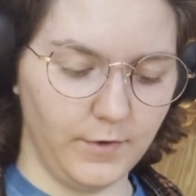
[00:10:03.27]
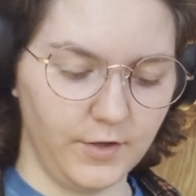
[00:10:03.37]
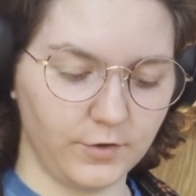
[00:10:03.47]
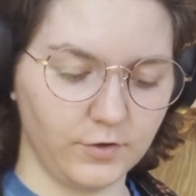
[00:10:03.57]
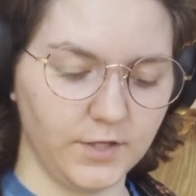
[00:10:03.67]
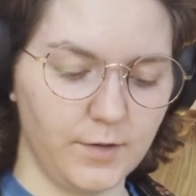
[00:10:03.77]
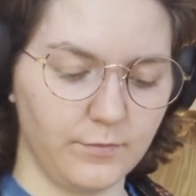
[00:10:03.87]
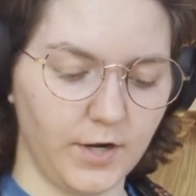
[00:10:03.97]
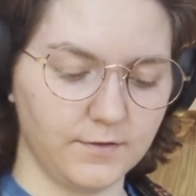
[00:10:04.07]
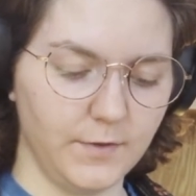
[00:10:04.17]
other girl
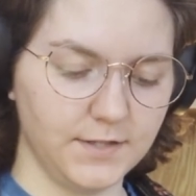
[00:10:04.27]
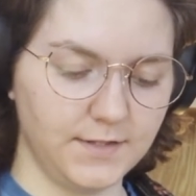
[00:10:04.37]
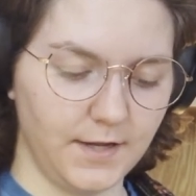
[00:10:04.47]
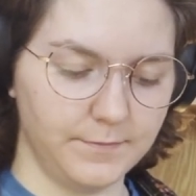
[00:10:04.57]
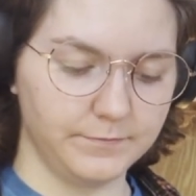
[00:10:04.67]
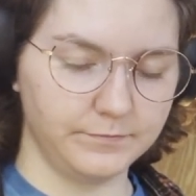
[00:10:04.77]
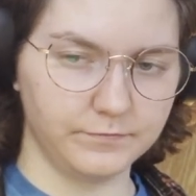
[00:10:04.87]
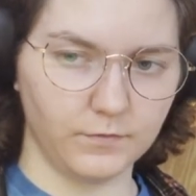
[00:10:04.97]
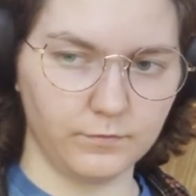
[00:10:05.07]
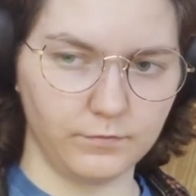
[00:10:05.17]
named Bradamante.
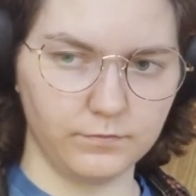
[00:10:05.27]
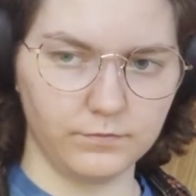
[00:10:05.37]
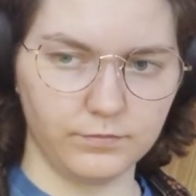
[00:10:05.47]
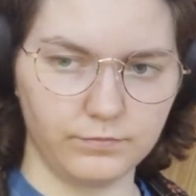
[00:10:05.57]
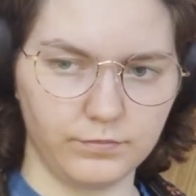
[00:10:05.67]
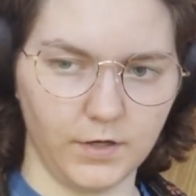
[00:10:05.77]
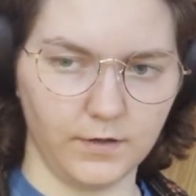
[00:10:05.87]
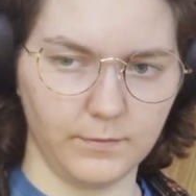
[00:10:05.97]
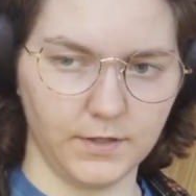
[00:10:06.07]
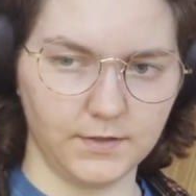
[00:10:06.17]
I
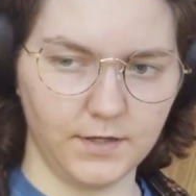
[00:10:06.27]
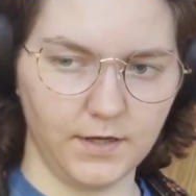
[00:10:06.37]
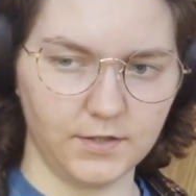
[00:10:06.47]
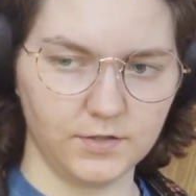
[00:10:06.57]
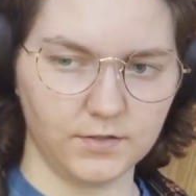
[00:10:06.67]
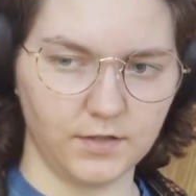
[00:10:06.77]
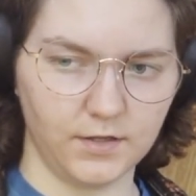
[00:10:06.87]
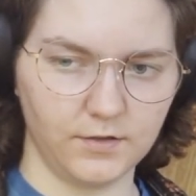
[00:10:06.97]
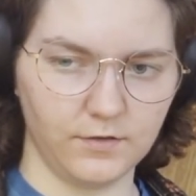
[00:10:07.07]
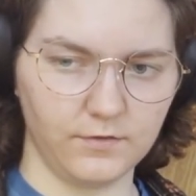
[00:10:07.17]
just
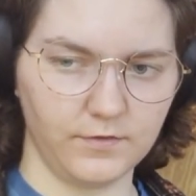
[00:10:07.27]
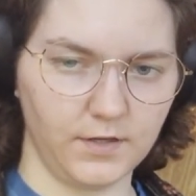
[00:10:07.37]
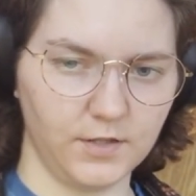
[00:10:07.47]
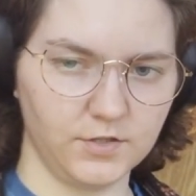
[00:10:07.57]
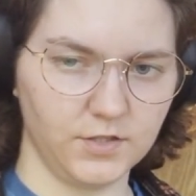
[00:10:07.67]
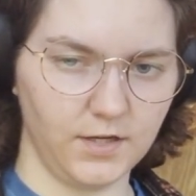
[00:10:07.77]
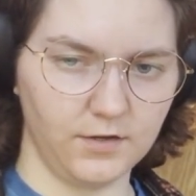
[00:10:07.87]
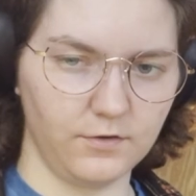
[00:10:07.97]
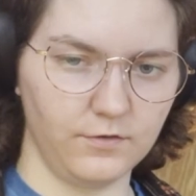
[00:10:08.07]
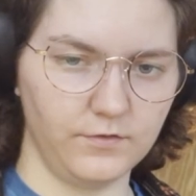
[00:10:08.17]
got a notification.
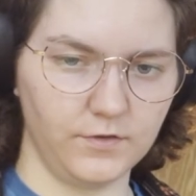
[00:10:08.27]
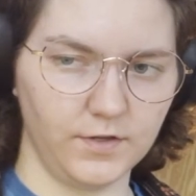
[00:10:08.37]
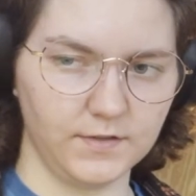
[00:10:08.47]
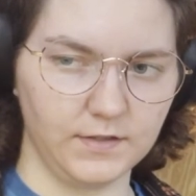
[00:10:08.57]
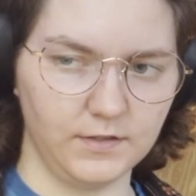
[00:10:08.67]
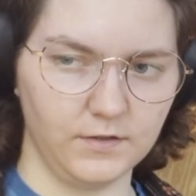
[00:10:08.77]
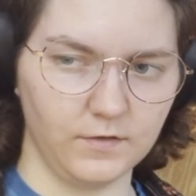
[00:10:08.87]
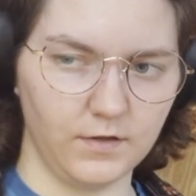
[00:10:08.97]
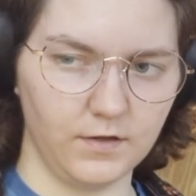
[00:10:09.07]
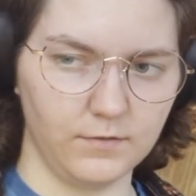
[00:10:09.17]
I don't know if you guys can hear
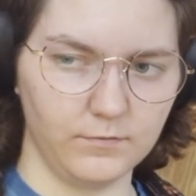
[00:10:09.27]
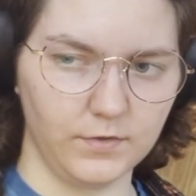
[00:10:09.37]
that.